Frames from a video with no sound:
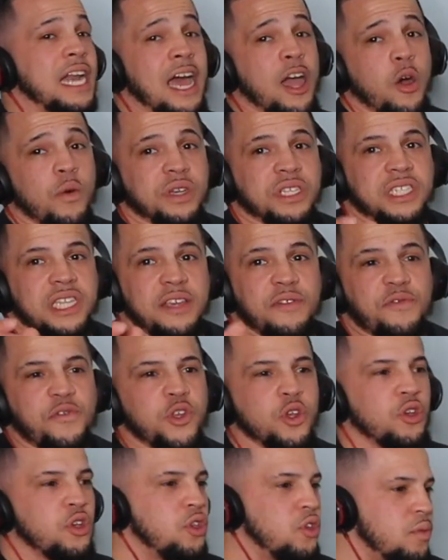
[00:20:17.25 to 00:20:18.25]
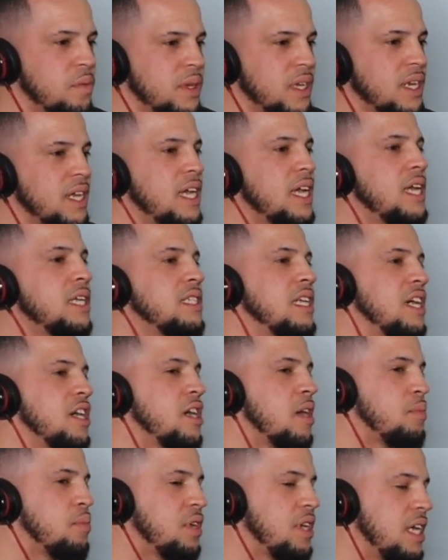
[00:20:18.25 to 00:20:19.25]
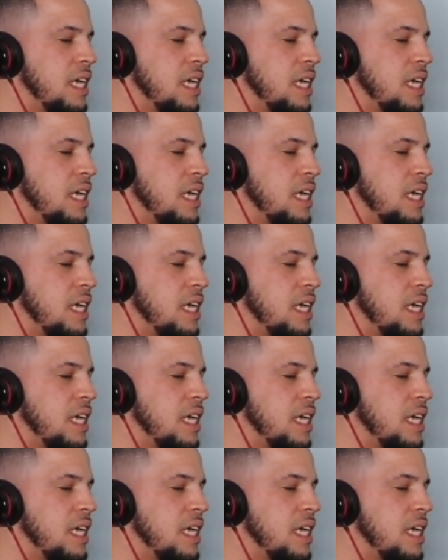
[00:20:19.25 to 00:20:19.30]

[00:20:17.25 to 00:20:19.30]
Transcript: I always say feel human. Take a couple